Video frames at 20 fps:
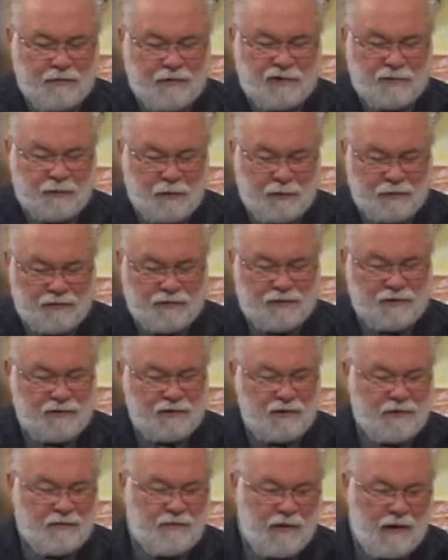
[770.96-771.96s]
for this purpose the
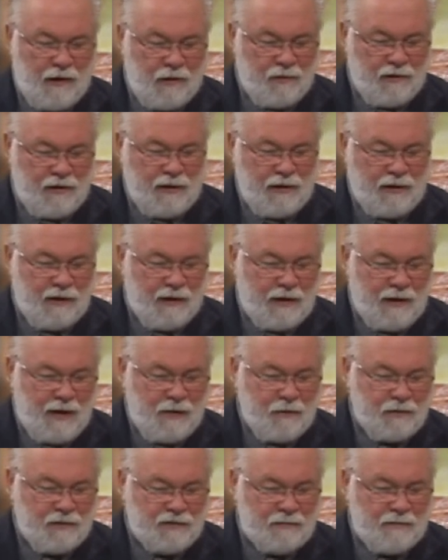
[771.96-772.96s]
Son of Yahweh
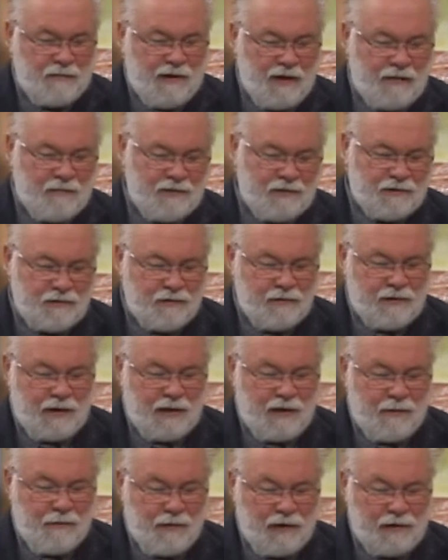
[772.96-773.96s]
was manifested that
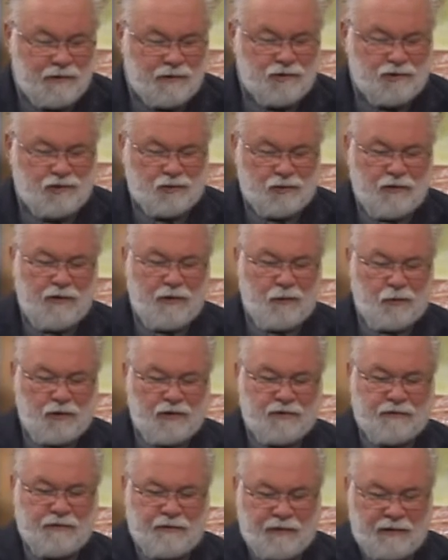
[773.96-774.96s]
he might destroy the
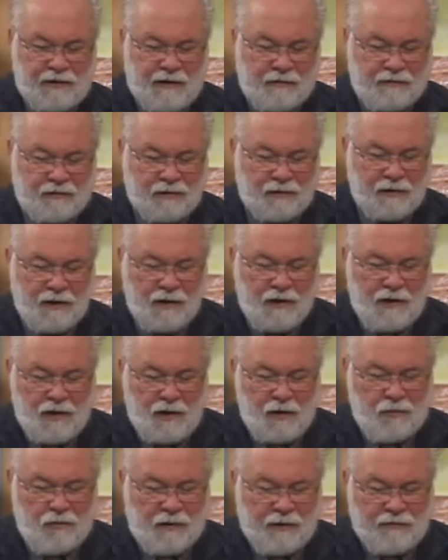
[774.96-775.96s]
works of the devil.
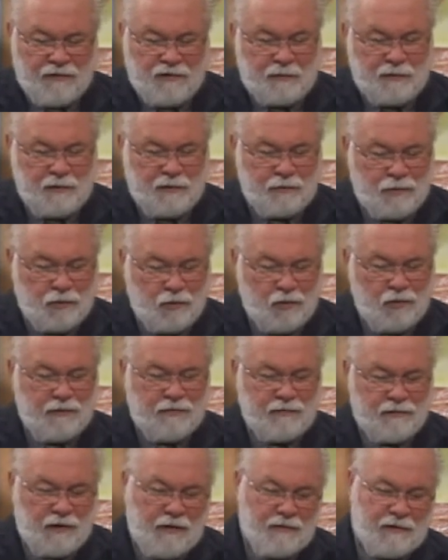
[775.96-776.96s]
Whoever has been born
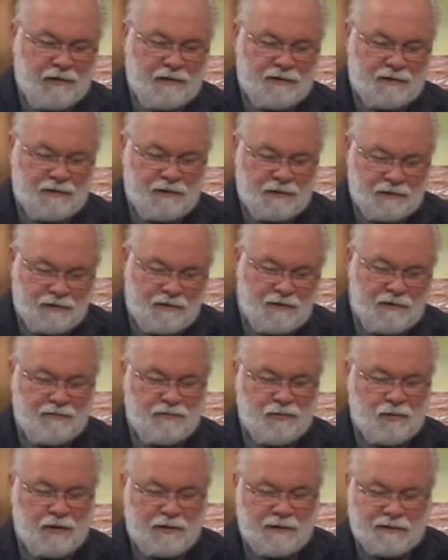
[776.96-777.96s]
of Yahweh does not sin,
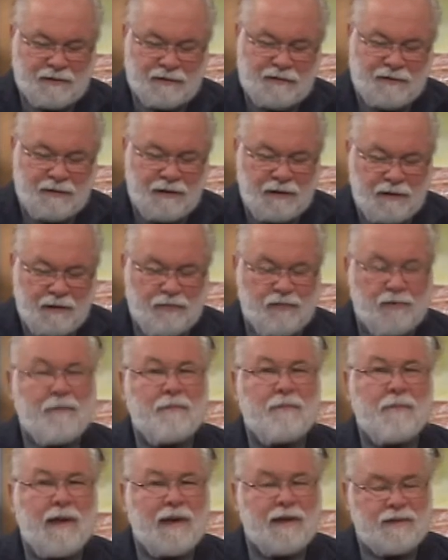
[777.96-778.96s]
for his seed
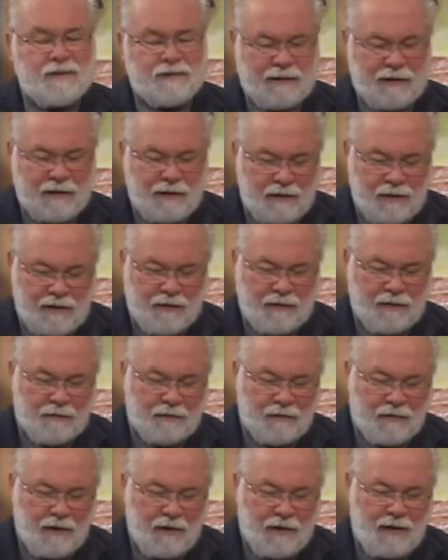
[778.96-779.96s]
remains in
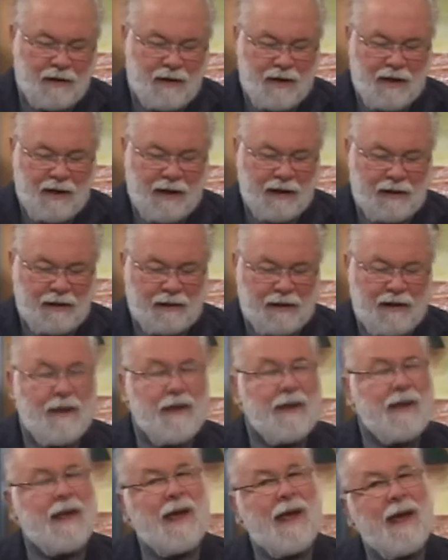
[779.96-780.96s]
him, and
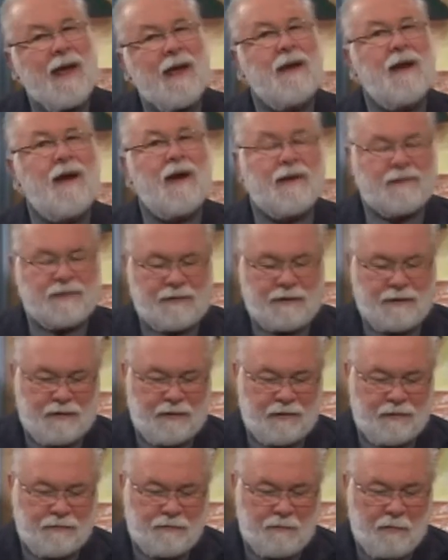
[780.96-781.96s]
he cannot
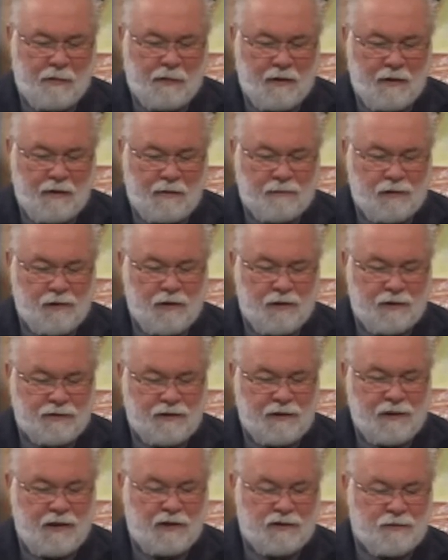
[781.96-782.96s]
sin because
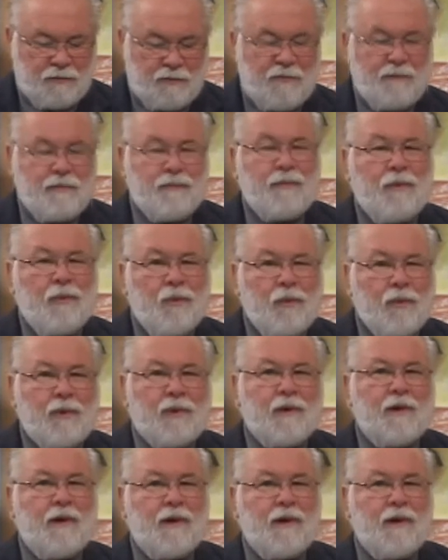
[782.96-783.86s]
he has been born